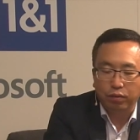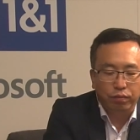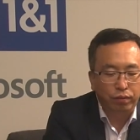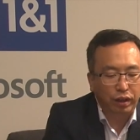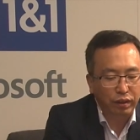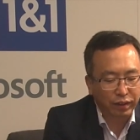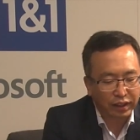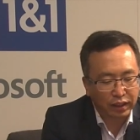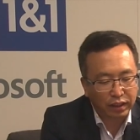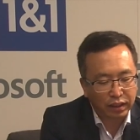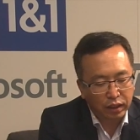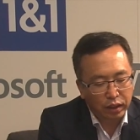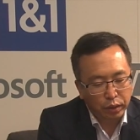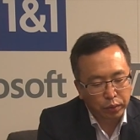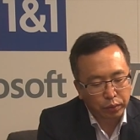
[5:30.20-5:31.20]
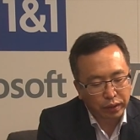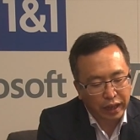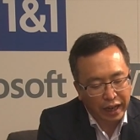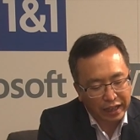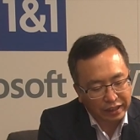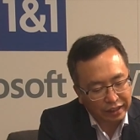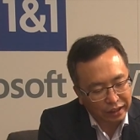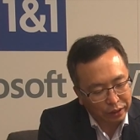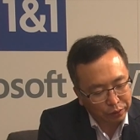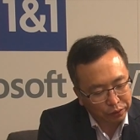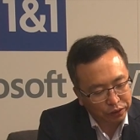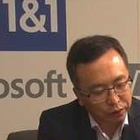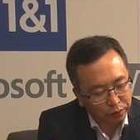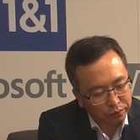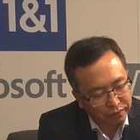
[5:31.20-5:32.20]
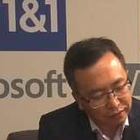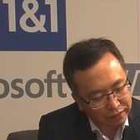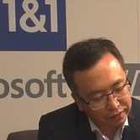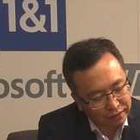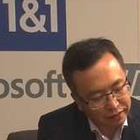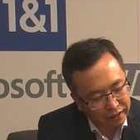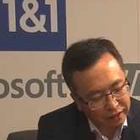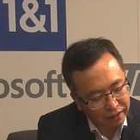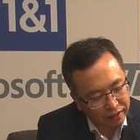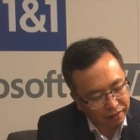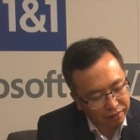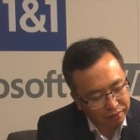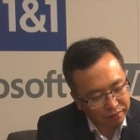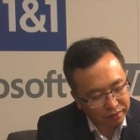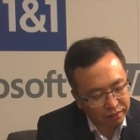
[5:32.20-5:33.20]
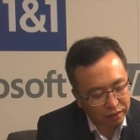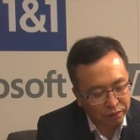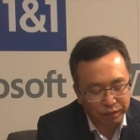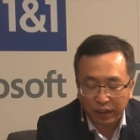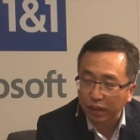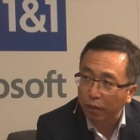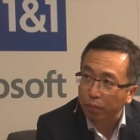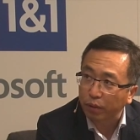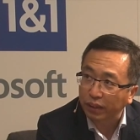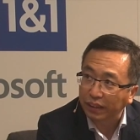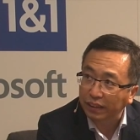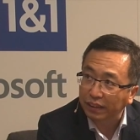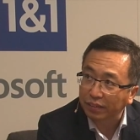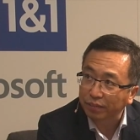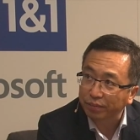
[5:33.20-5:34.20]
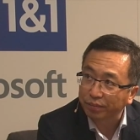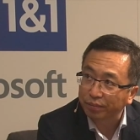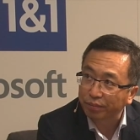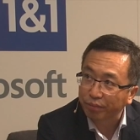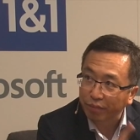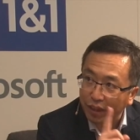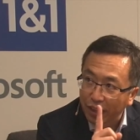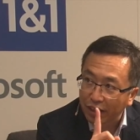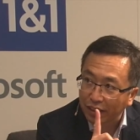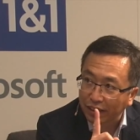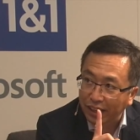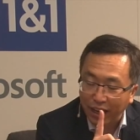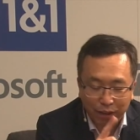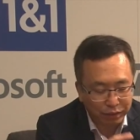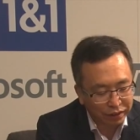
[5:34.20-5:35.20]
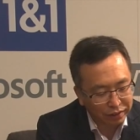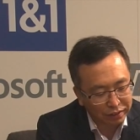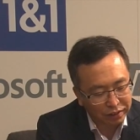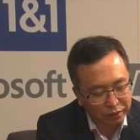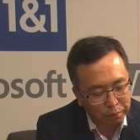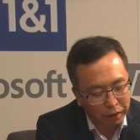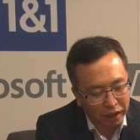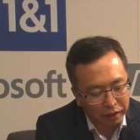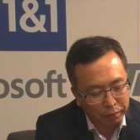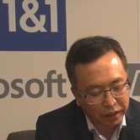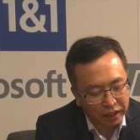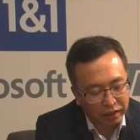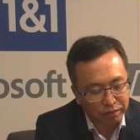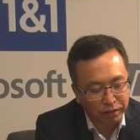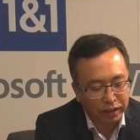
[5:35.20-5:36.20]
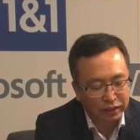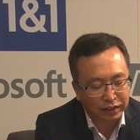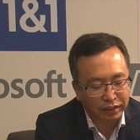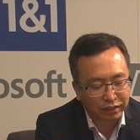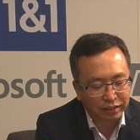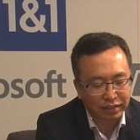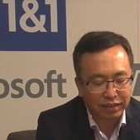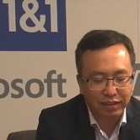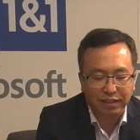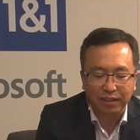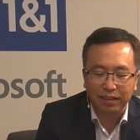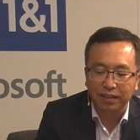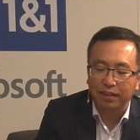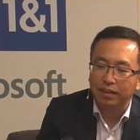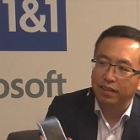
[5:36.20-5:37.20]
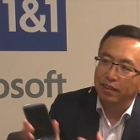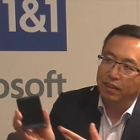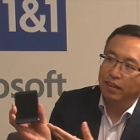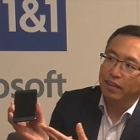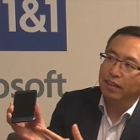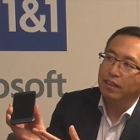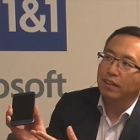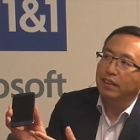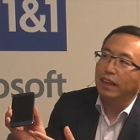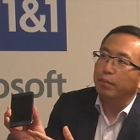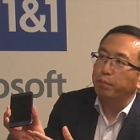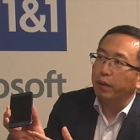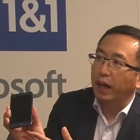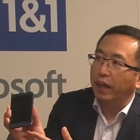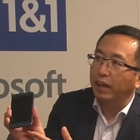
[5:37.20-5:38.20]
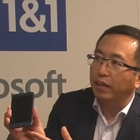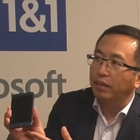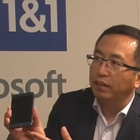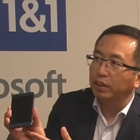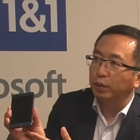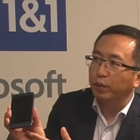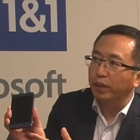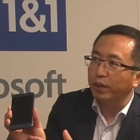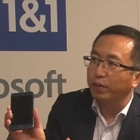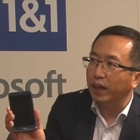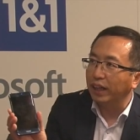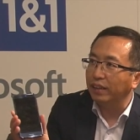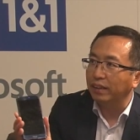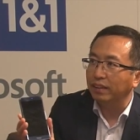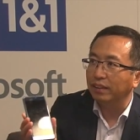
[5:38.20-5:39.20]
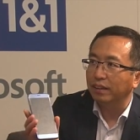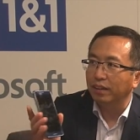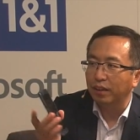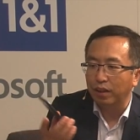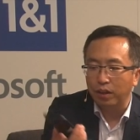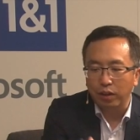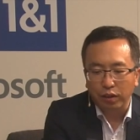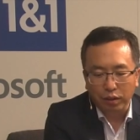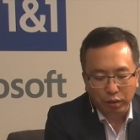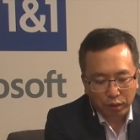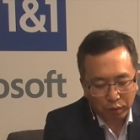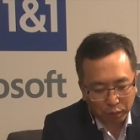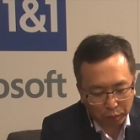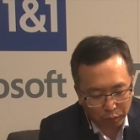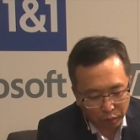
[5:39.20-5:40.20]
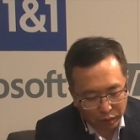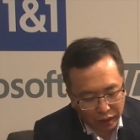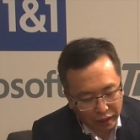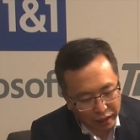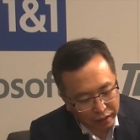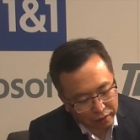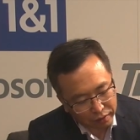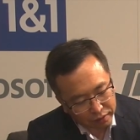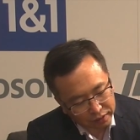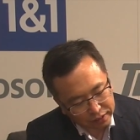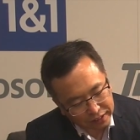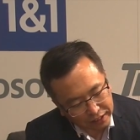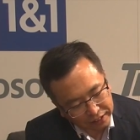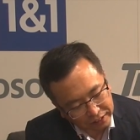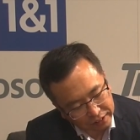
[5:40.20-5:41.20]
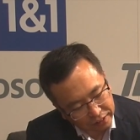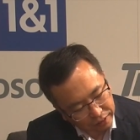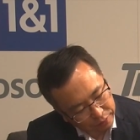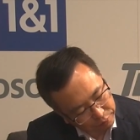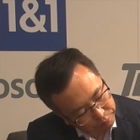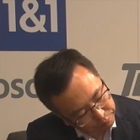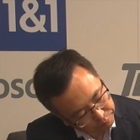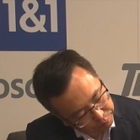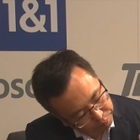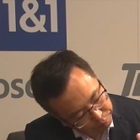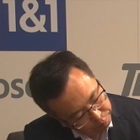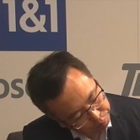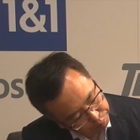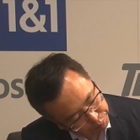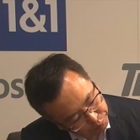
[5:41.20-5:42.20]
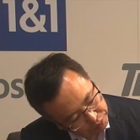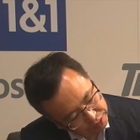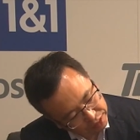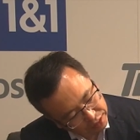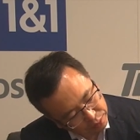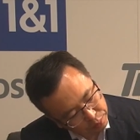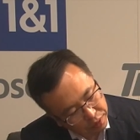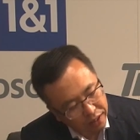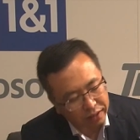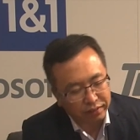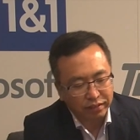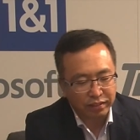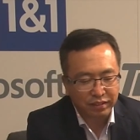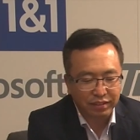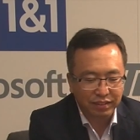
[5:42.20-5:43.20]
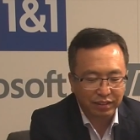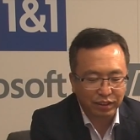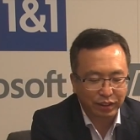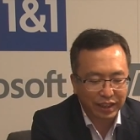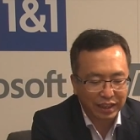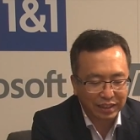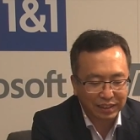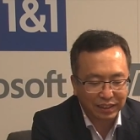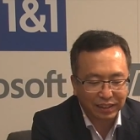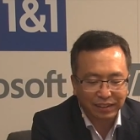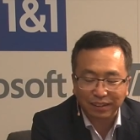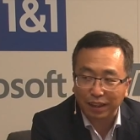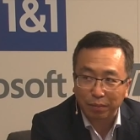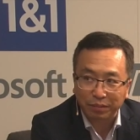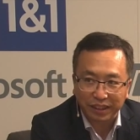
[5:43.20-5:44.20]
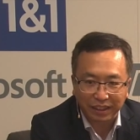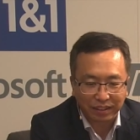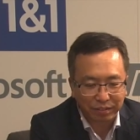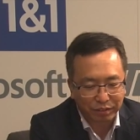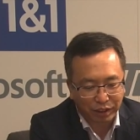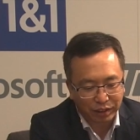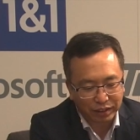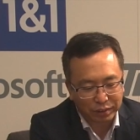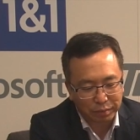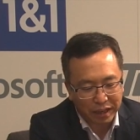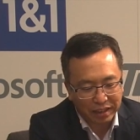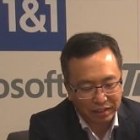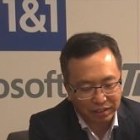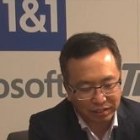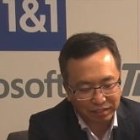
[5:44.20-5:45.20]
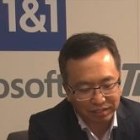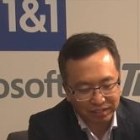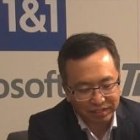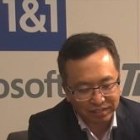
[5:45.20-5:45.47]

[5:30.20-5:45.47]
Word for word: Very good. And also here, the fingerprint, they have the smart key function. That black screen, right? When I just uh, push this one, you can see something very special.